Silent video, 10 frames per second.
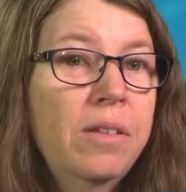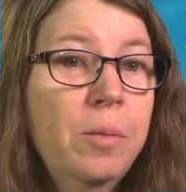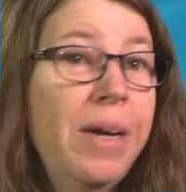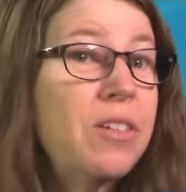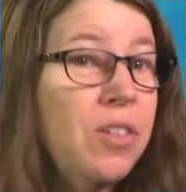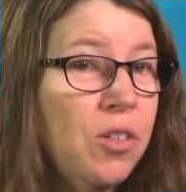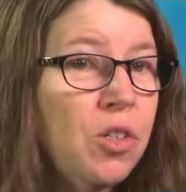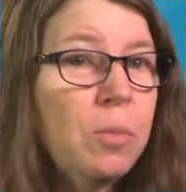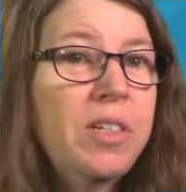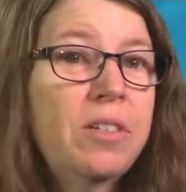the best
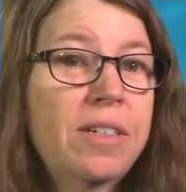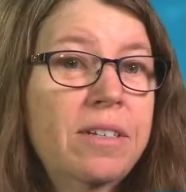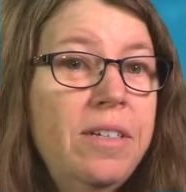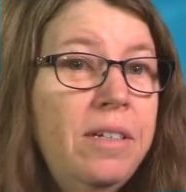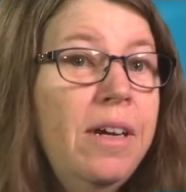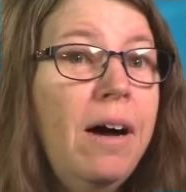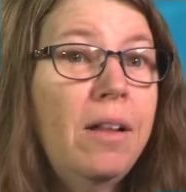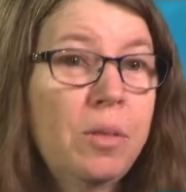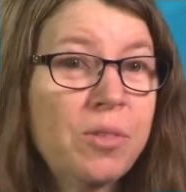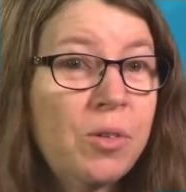instruments exceed
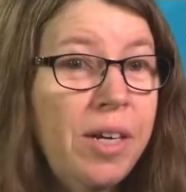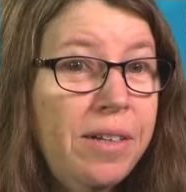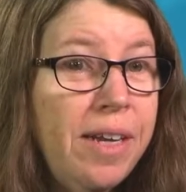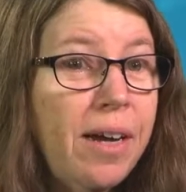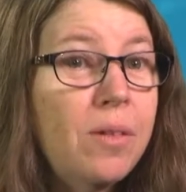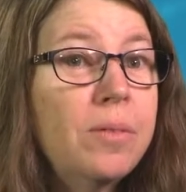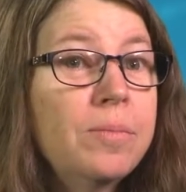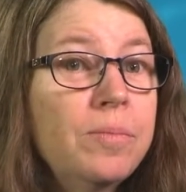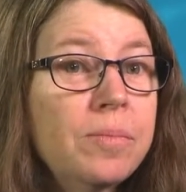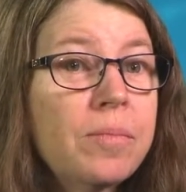columns right now.
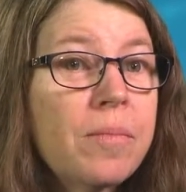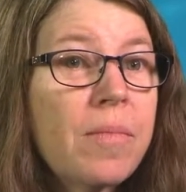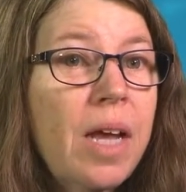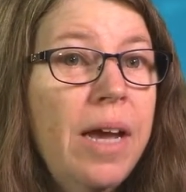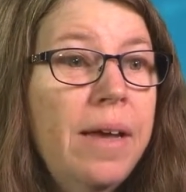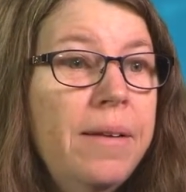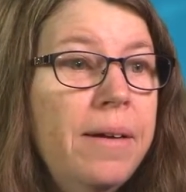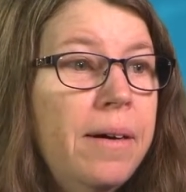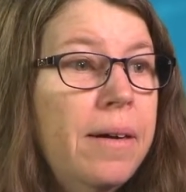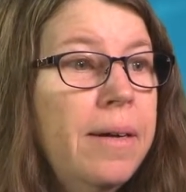And,
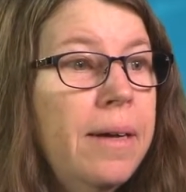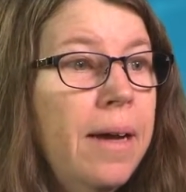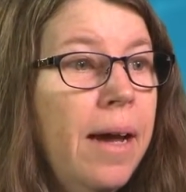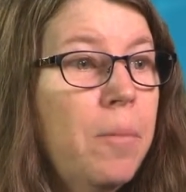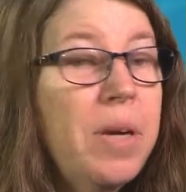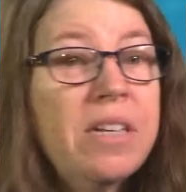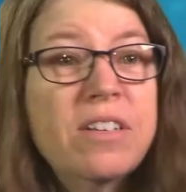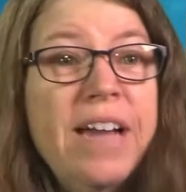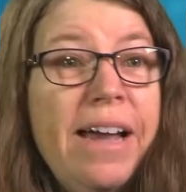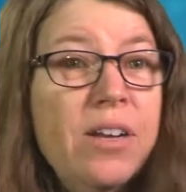but
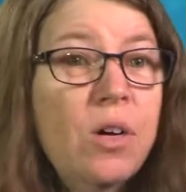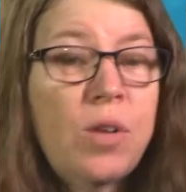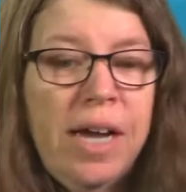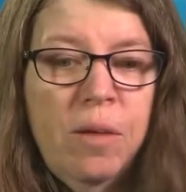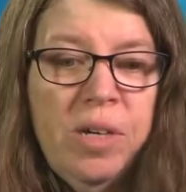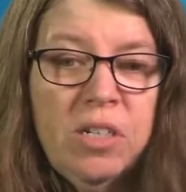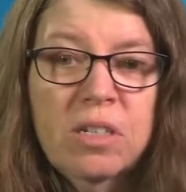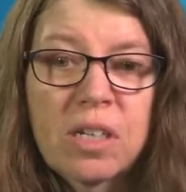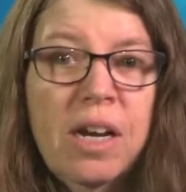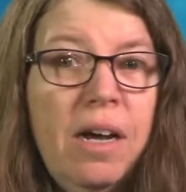it's not known how much
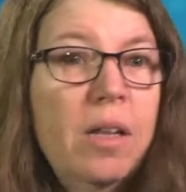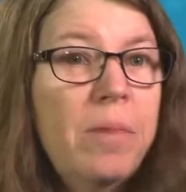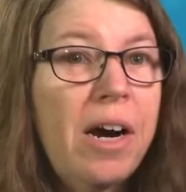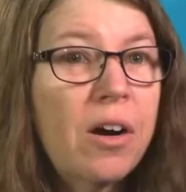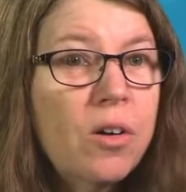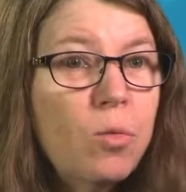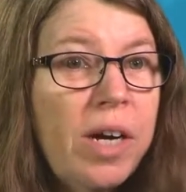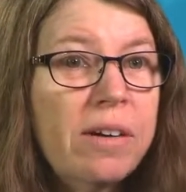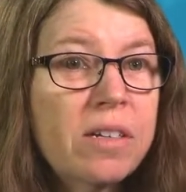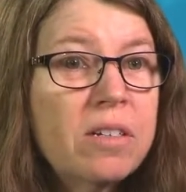the column
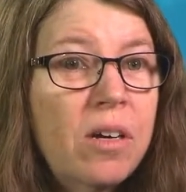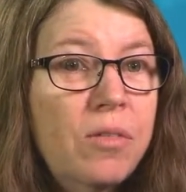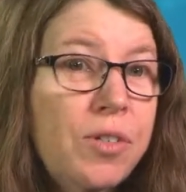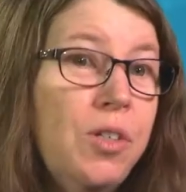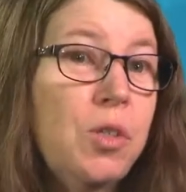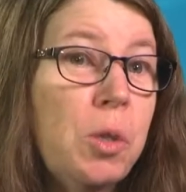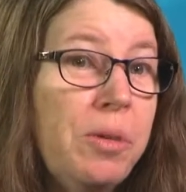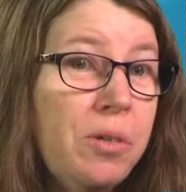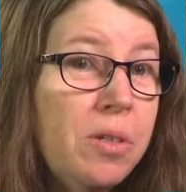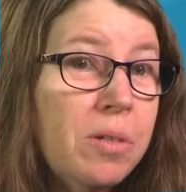hardware itself
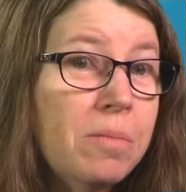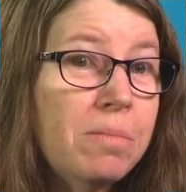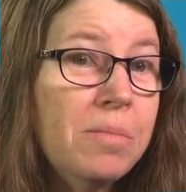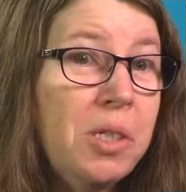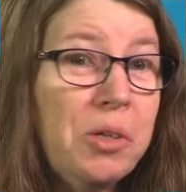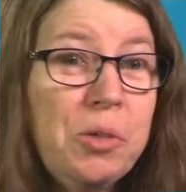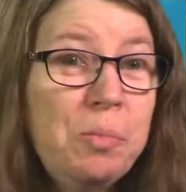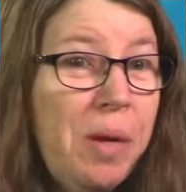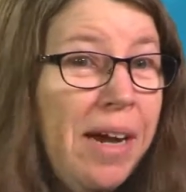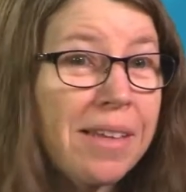contributes. You
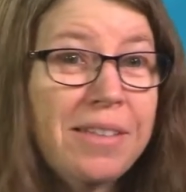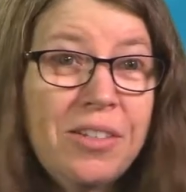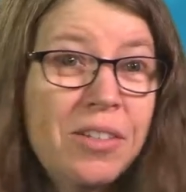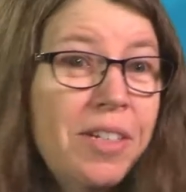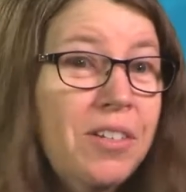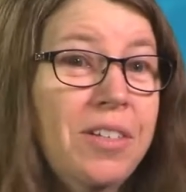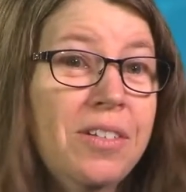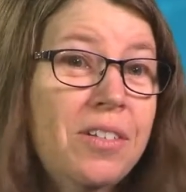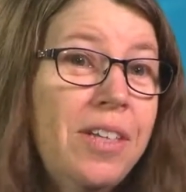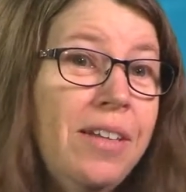pack these things into
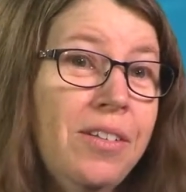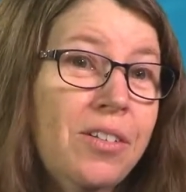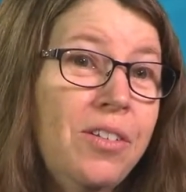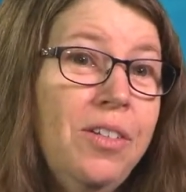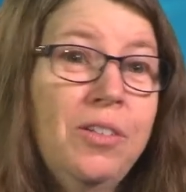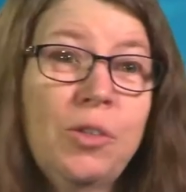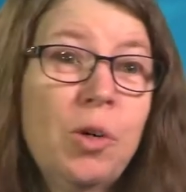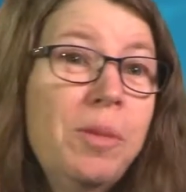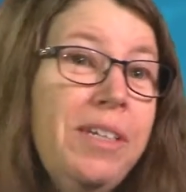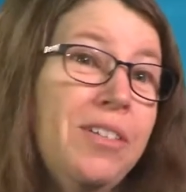stainless steel.
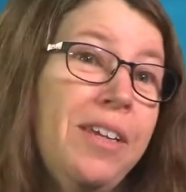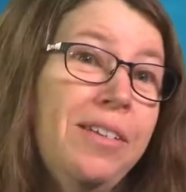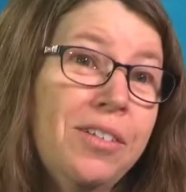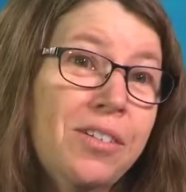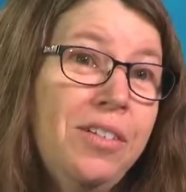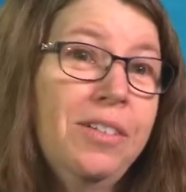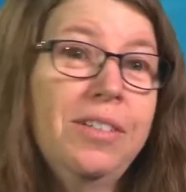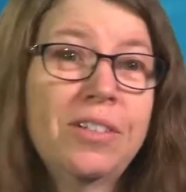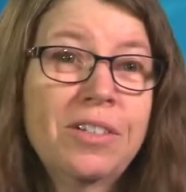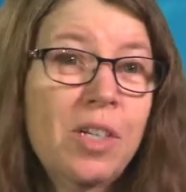Normally, stainless steel
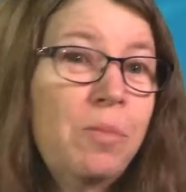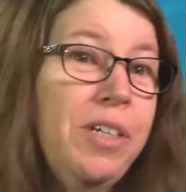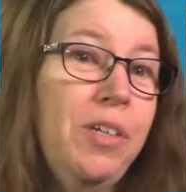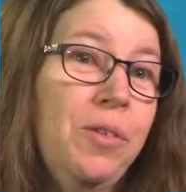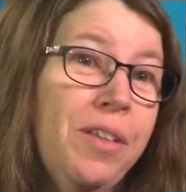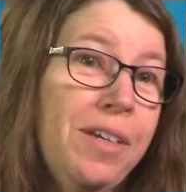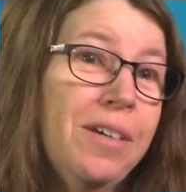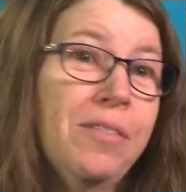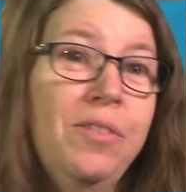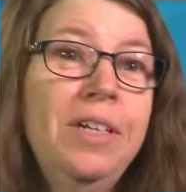isn't something you think
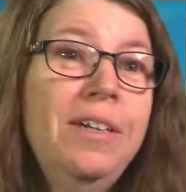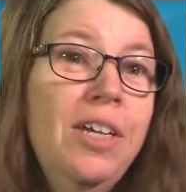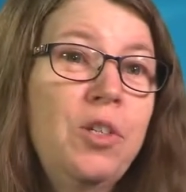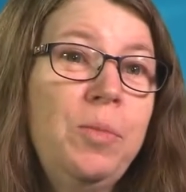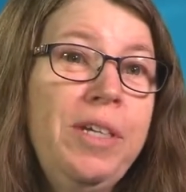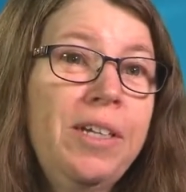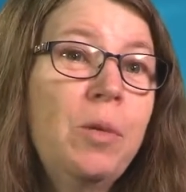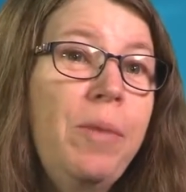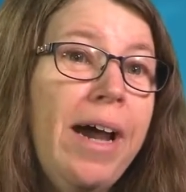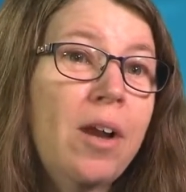of as being
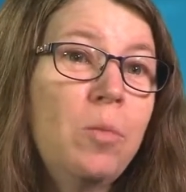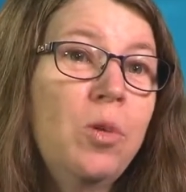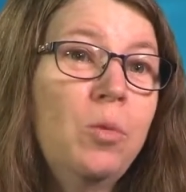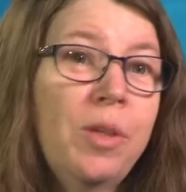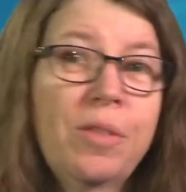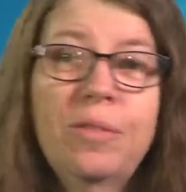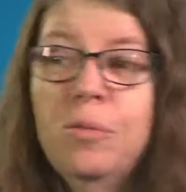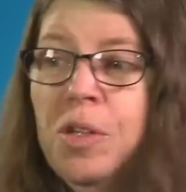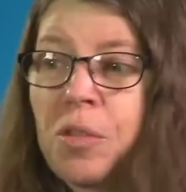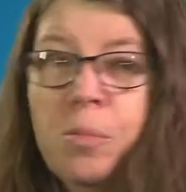compatible
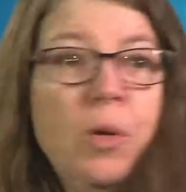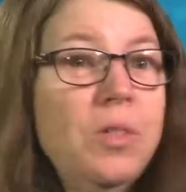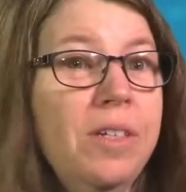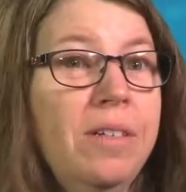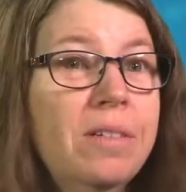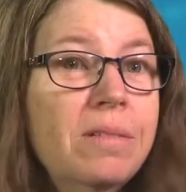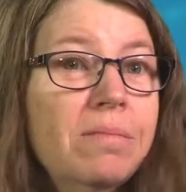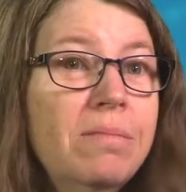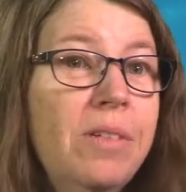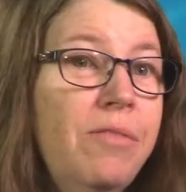with proteins.
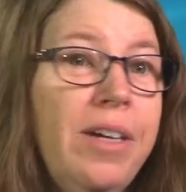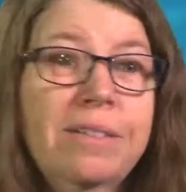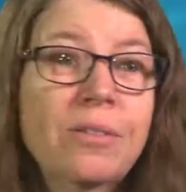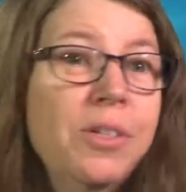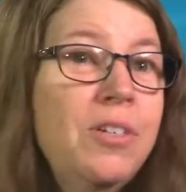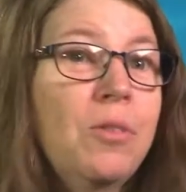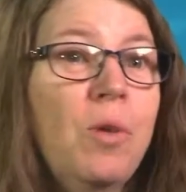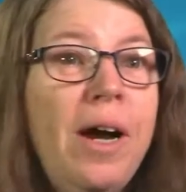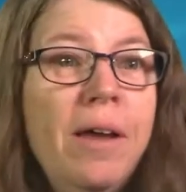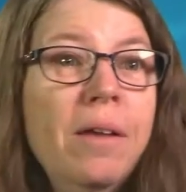In fact, the reason
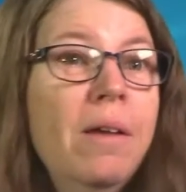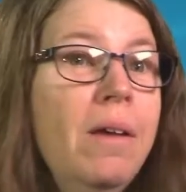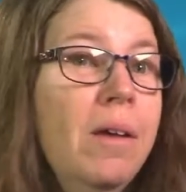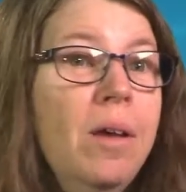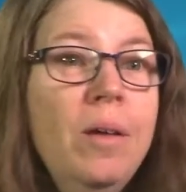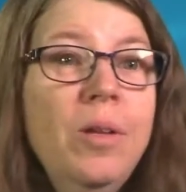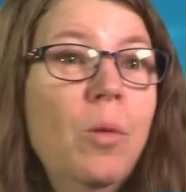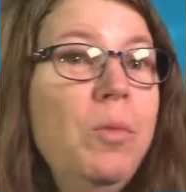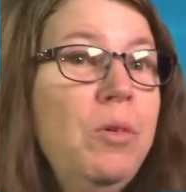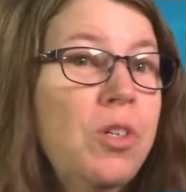why
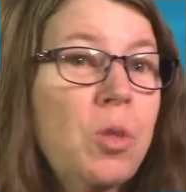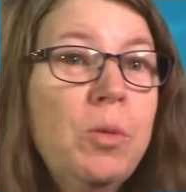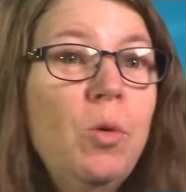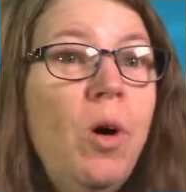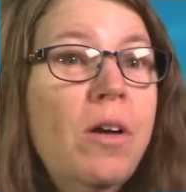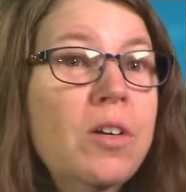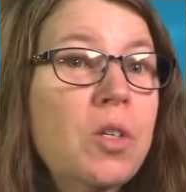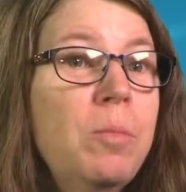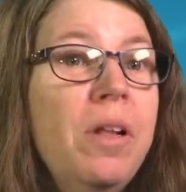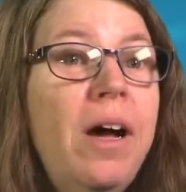municipal water
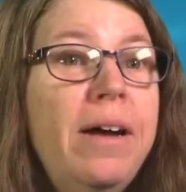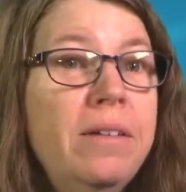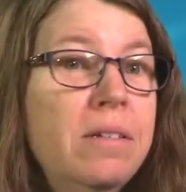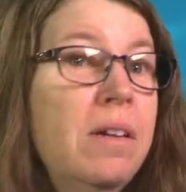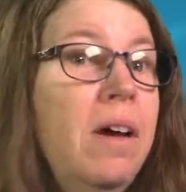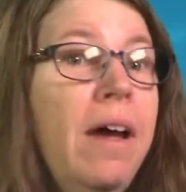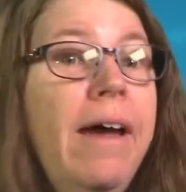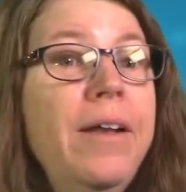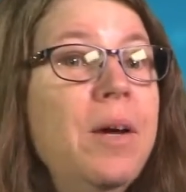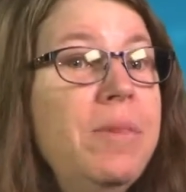supplies
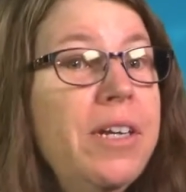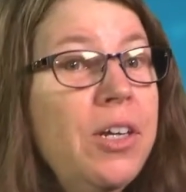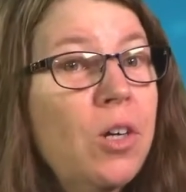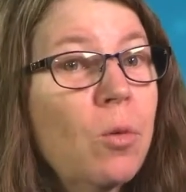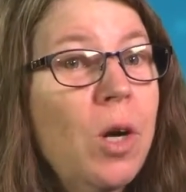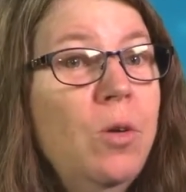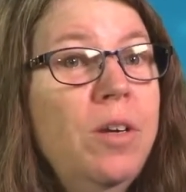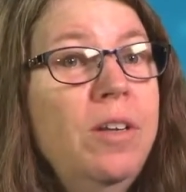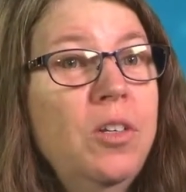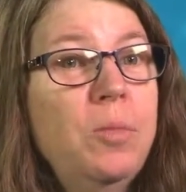end up getting
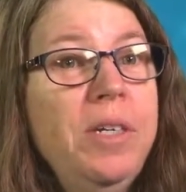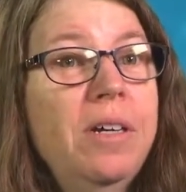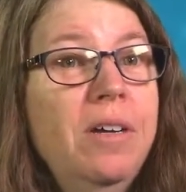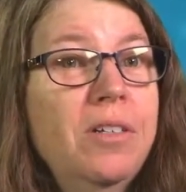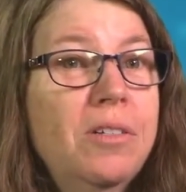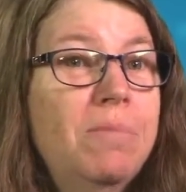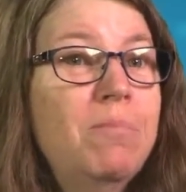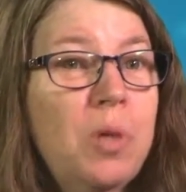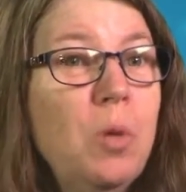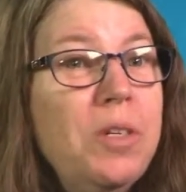corroded is because
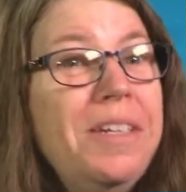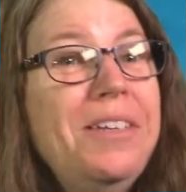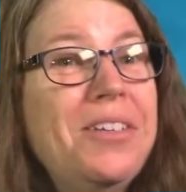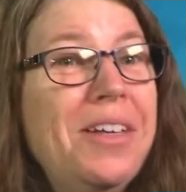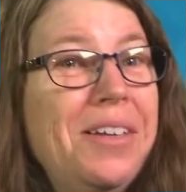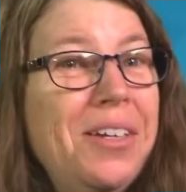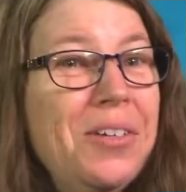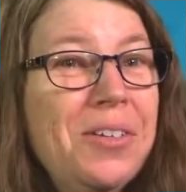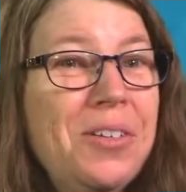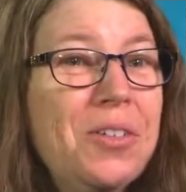proteins
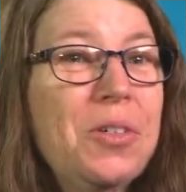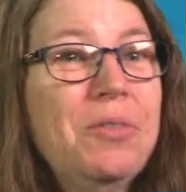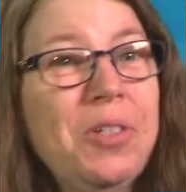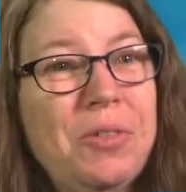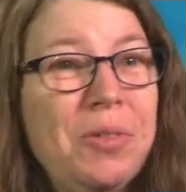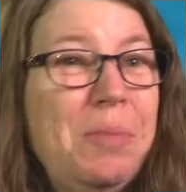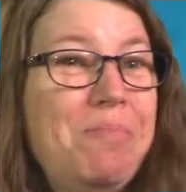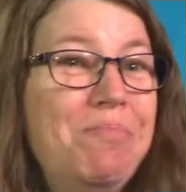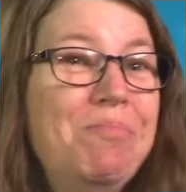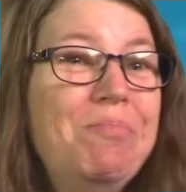adhere to the surface
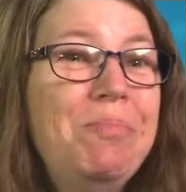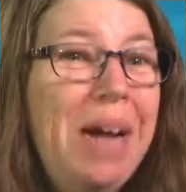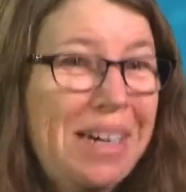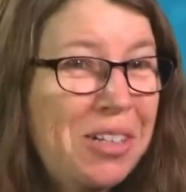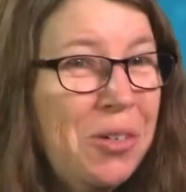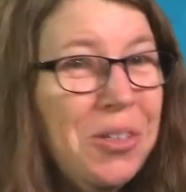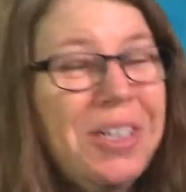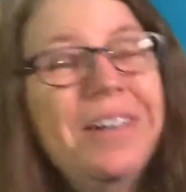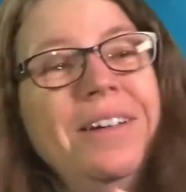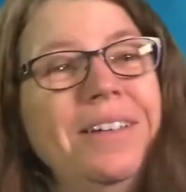from
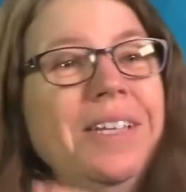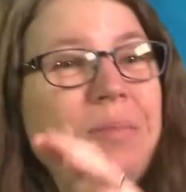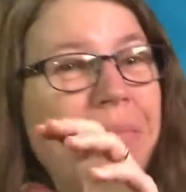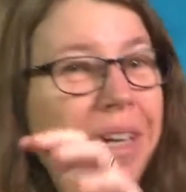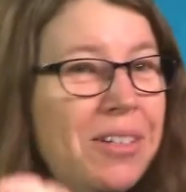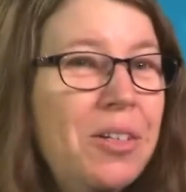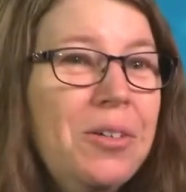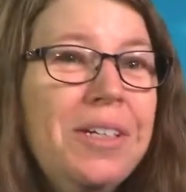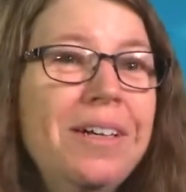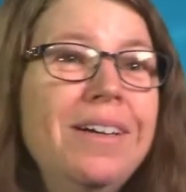bacteria, and then
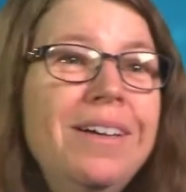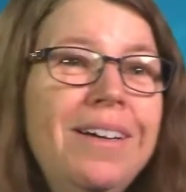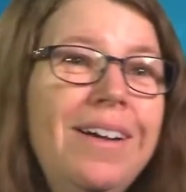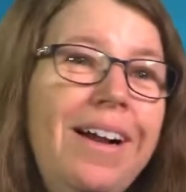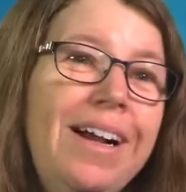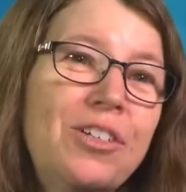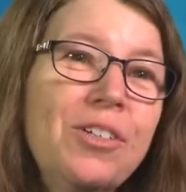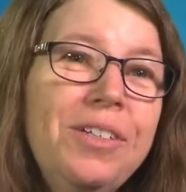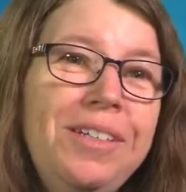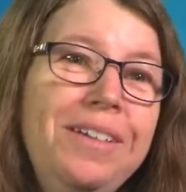bacteria
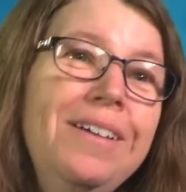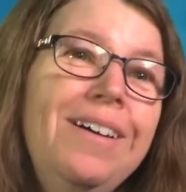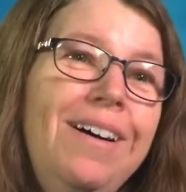actually